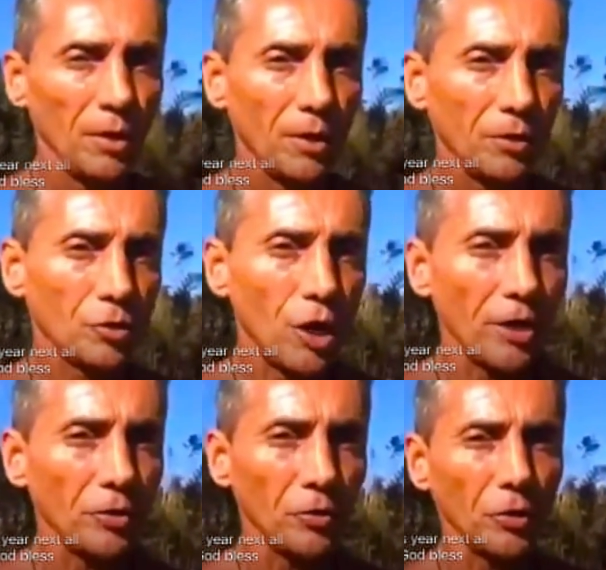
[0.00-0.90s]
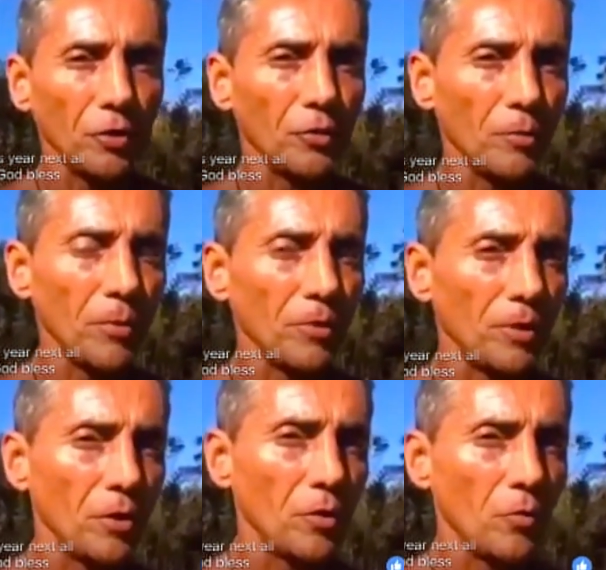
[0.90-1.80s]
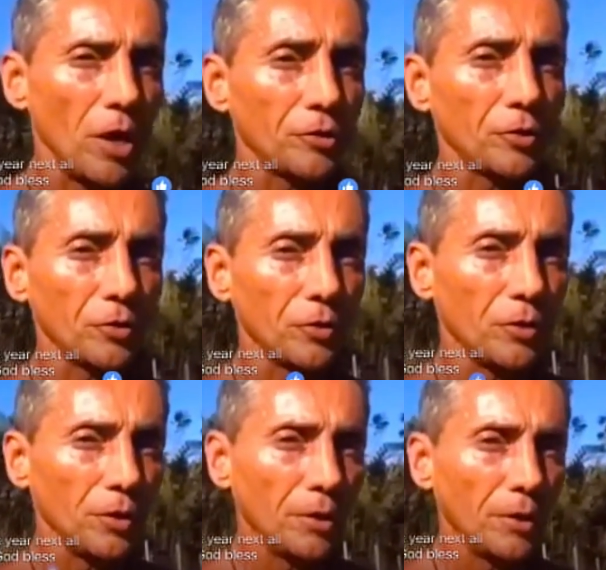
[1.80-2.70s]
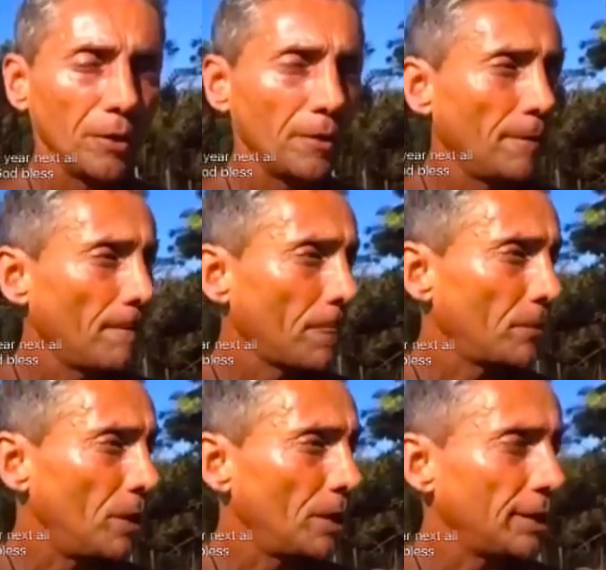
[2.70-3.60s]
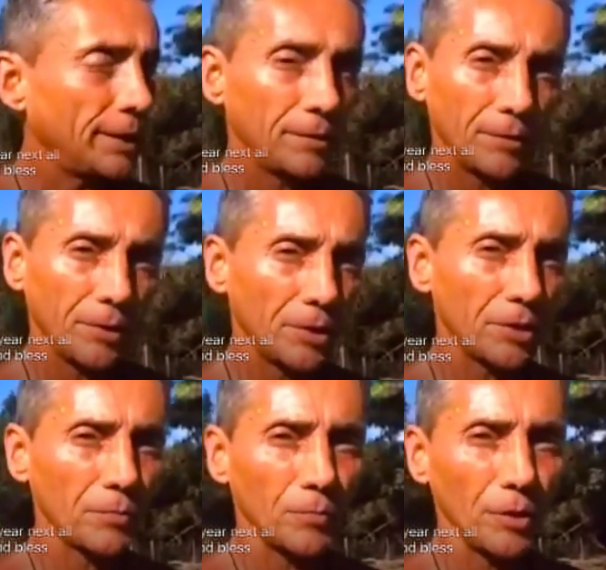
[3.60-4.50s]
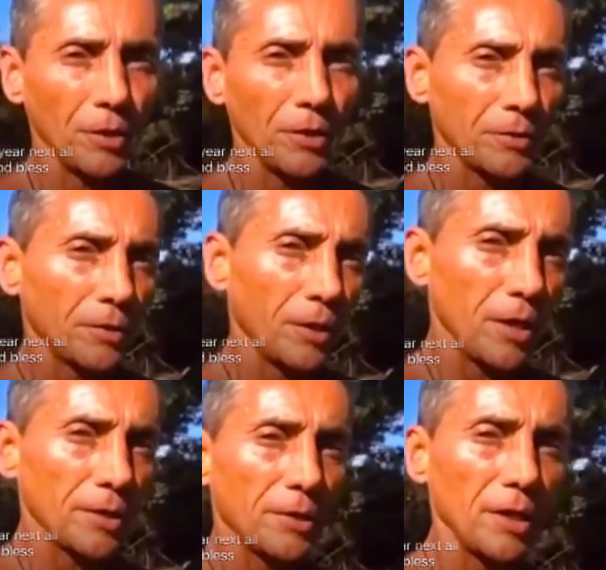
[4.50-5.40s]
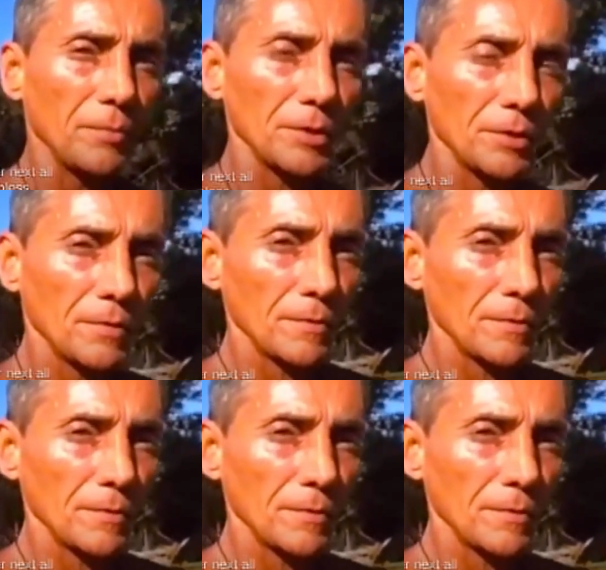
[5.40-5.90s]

You try to do good. Remember, no one wants you to. Why? It's just what it is a lot of times.